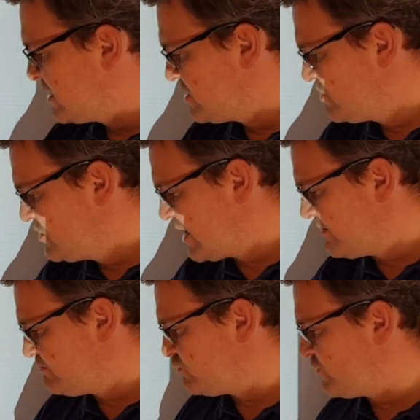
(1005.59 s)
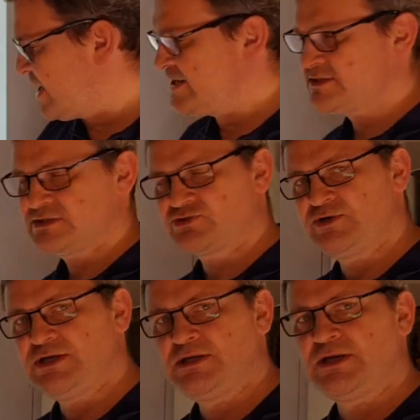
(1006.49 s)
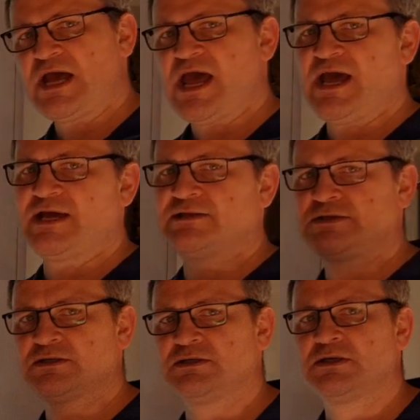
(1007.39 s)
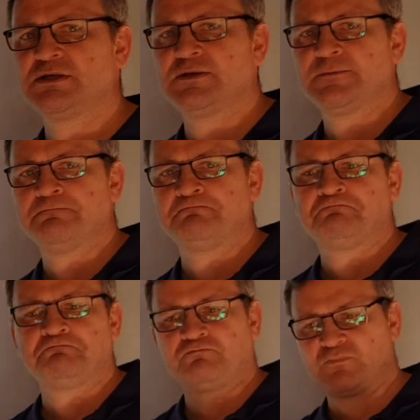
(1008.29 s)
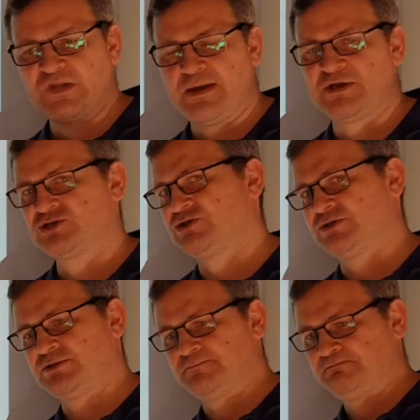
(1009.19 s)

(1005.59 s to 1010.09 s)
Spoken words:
you can break the tree and damage it.